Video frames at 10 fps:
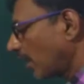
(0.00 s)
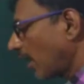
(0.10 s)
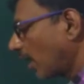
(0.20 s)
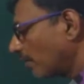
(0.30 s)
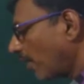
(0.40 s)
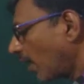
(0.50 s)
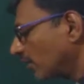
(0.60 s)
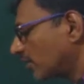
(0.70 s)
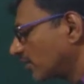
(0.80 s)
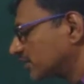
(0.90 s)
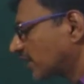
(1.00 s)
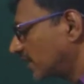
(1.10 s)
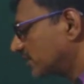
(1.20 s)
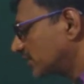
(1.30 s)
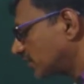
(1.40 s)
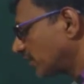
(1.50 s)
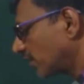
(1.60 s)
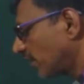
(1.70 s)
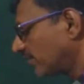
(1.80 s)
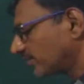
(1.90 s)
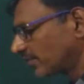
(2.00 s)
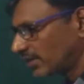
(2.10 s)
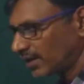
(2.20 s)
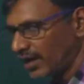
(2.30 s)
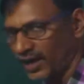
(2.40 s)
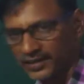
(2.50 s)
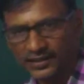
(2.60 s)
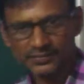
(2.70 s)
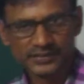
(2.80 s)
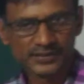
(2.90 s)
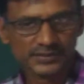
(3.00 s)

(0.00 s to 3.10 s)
and molecules consisting of atoms.